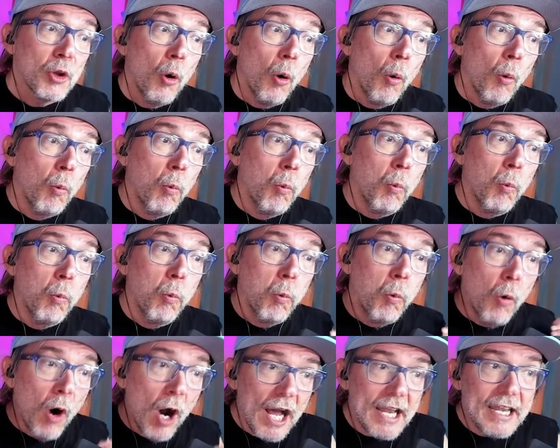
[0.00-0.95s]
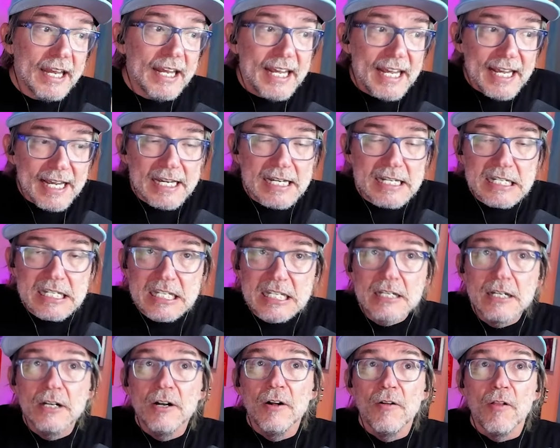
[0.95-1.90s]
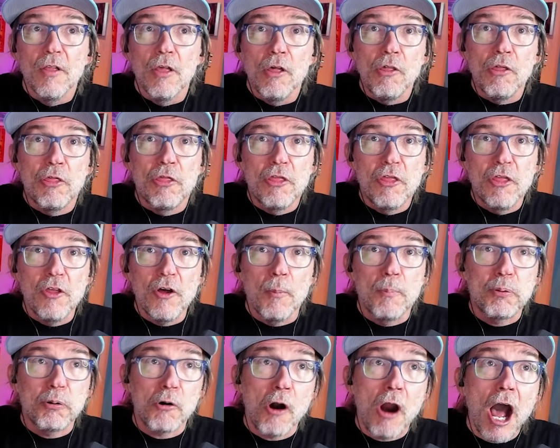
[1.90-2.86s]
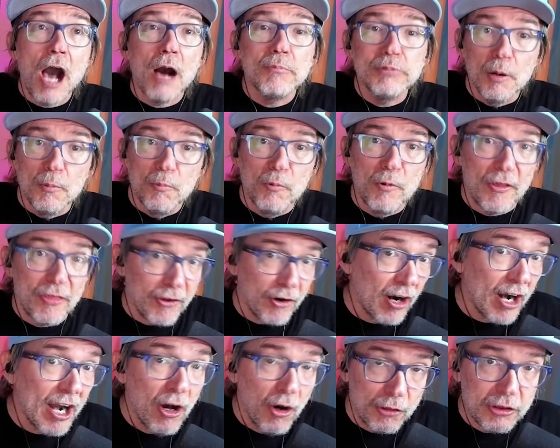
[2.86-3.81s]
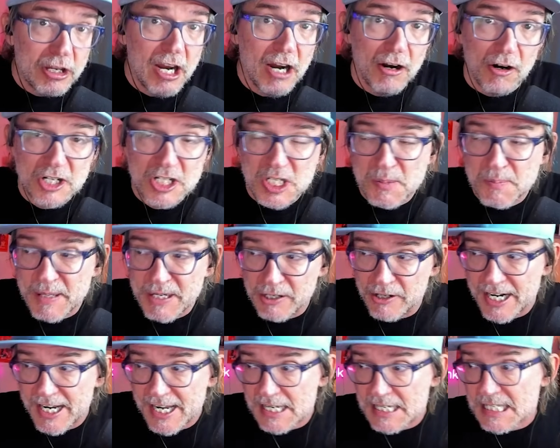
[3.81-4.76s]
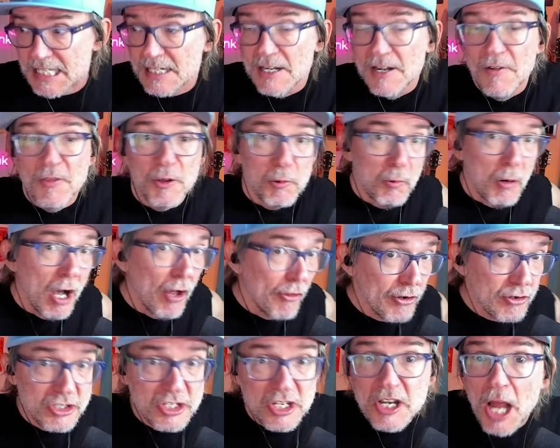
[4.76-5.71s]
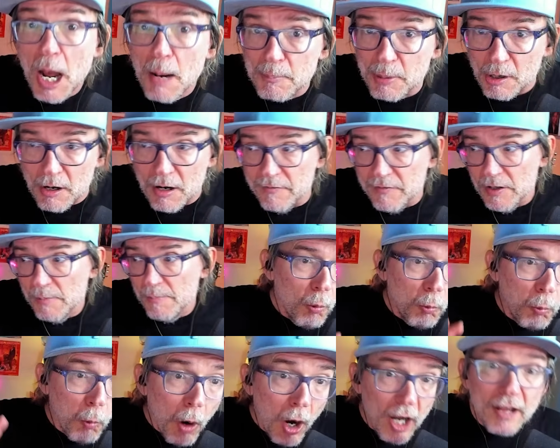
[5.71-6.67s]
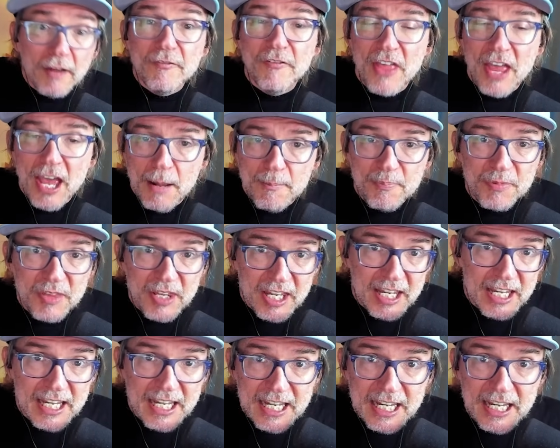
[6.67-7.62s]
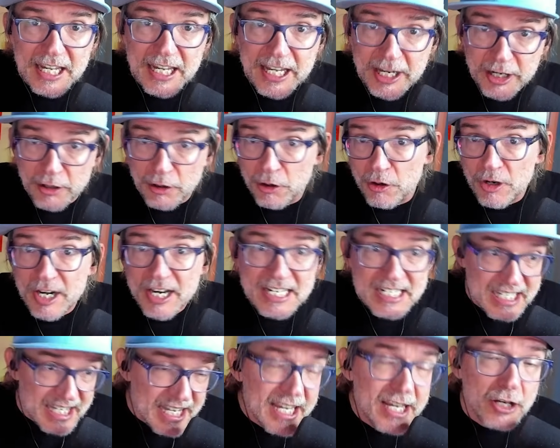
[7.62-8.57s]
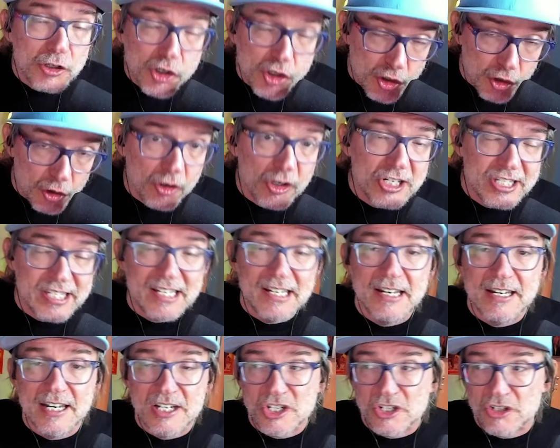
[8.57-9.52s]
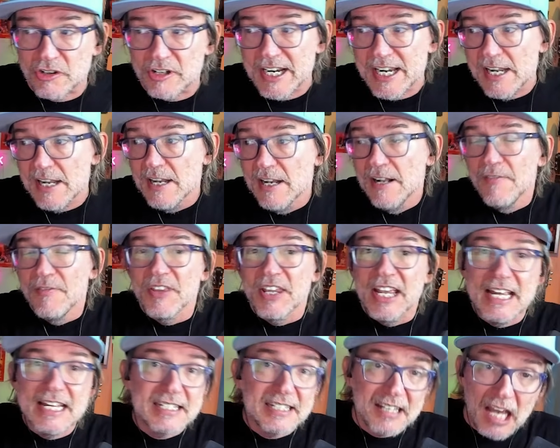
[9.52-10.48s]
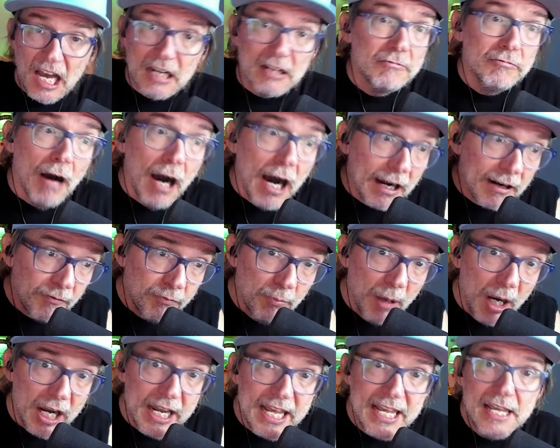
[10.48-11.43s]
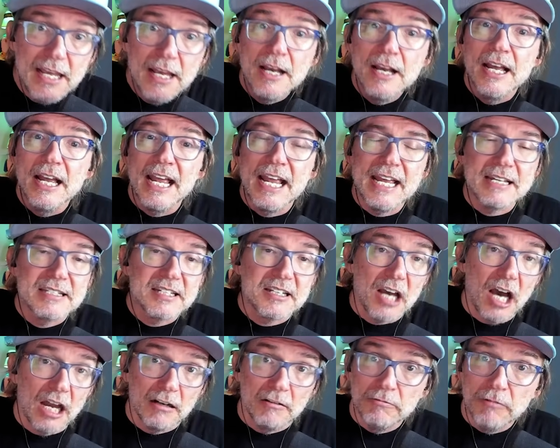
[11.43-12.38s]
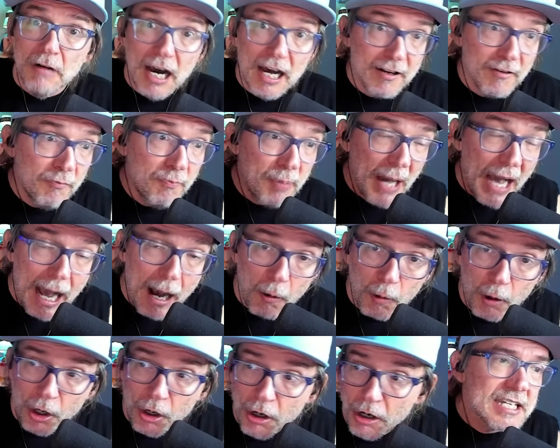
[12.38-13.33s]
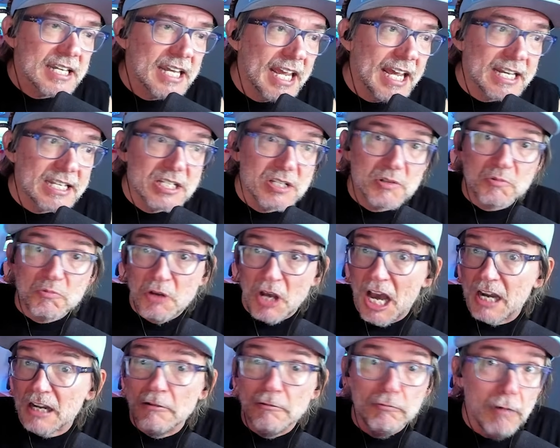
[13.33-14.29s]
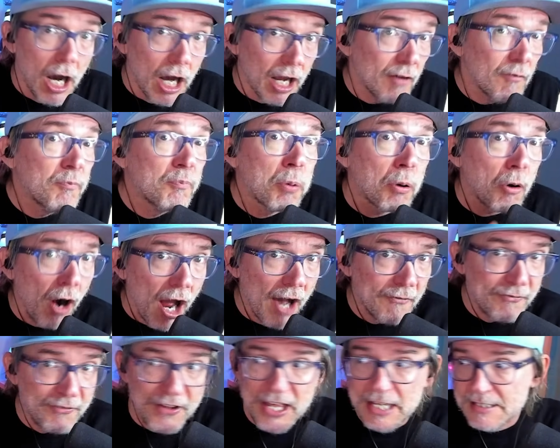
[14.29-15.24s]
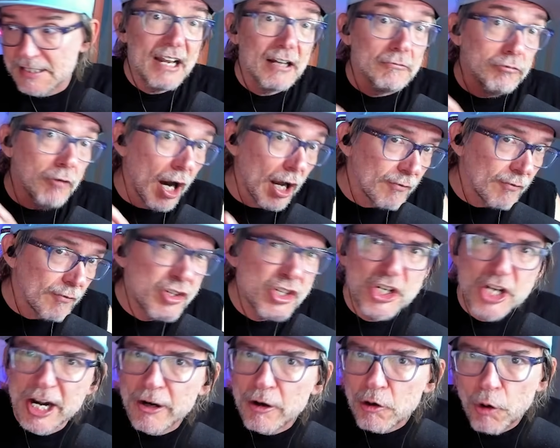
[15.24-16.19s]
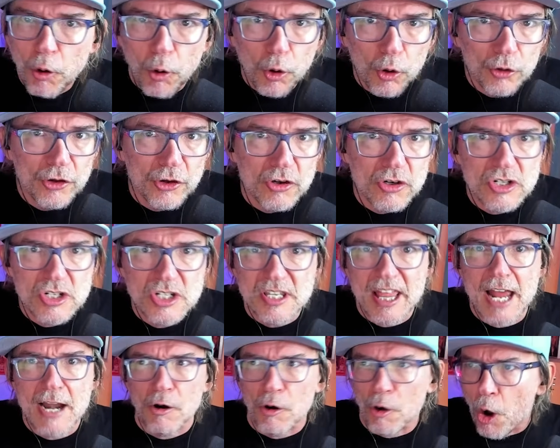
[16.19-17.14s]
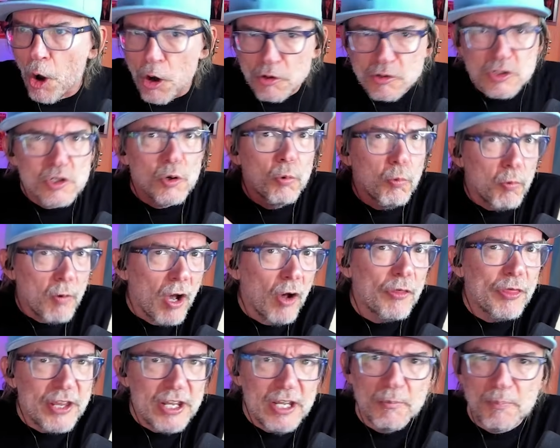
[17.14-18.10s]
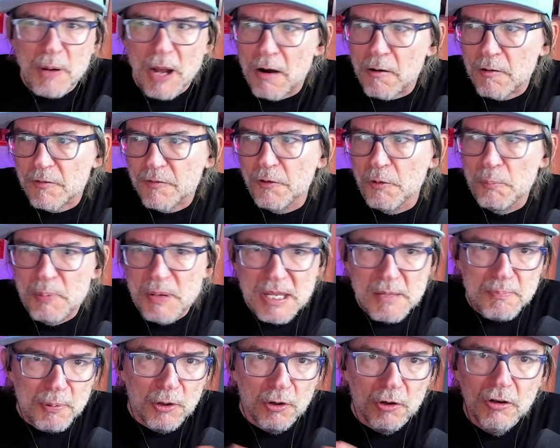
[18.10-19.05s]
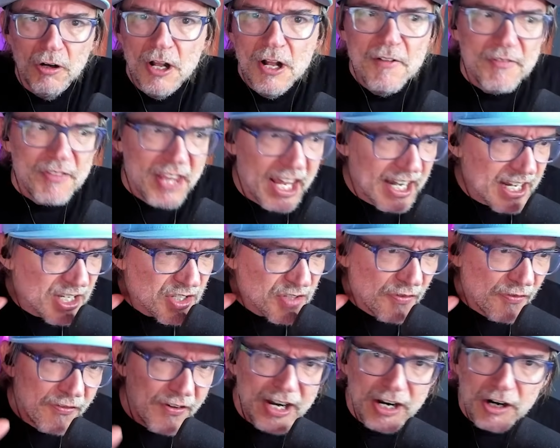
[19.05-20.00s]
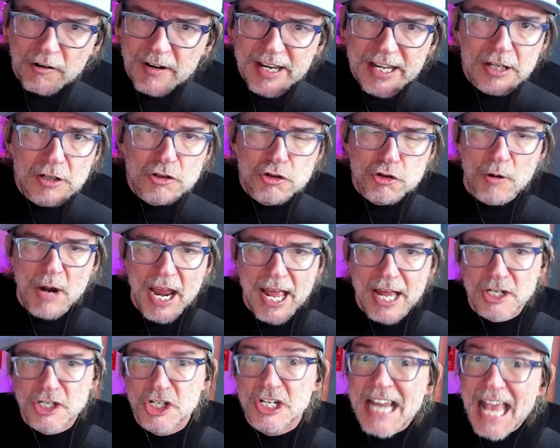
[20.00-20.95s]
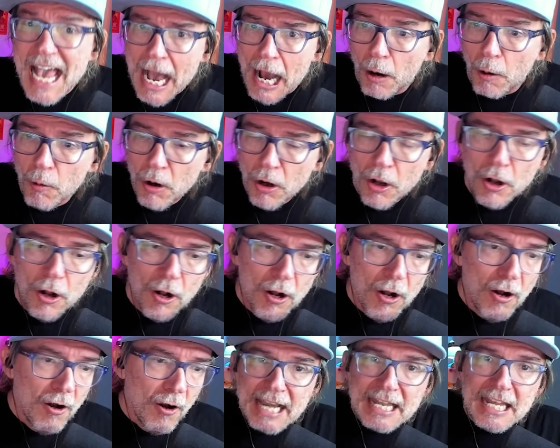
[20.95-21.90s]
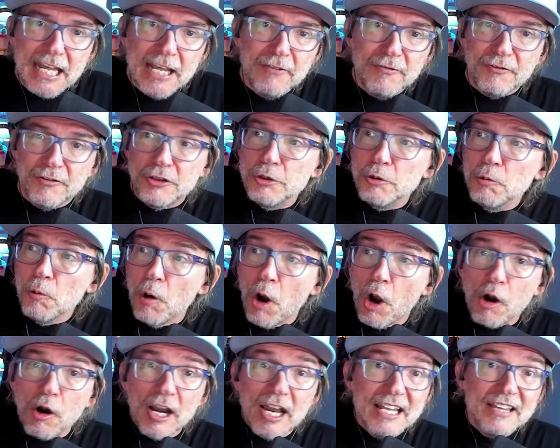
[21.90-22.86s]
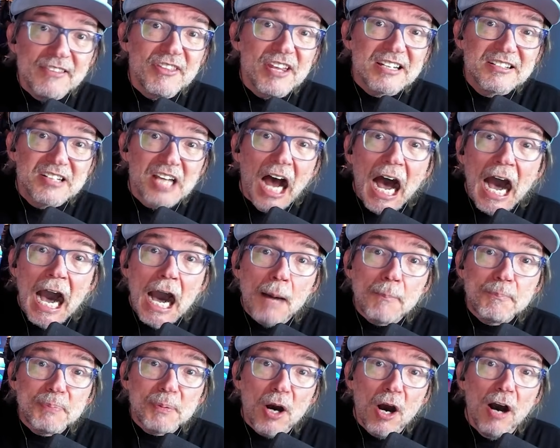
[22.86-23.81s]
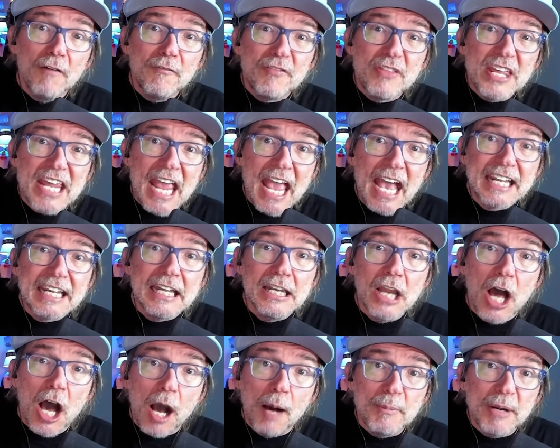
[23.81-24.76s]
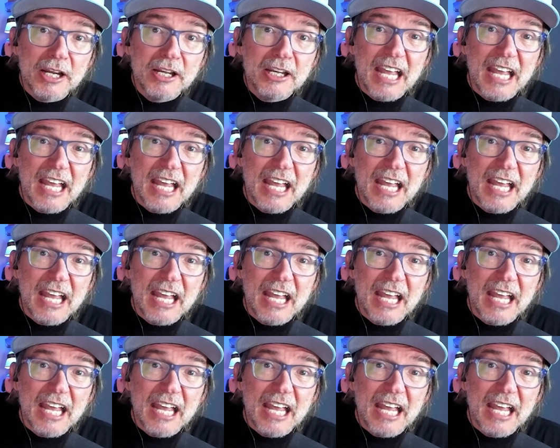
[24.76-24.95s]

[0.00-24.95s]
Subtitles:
what is the problem with our healthcare experience? Well, there's a number of them. One of them here is the insurance industry. It's got a lot of money. It's got a lot of power. It's got a lot of profit, a lot of shareholders that are also wealthy and powerful people, and it's very entrenched. Now, if you are in the top of the economic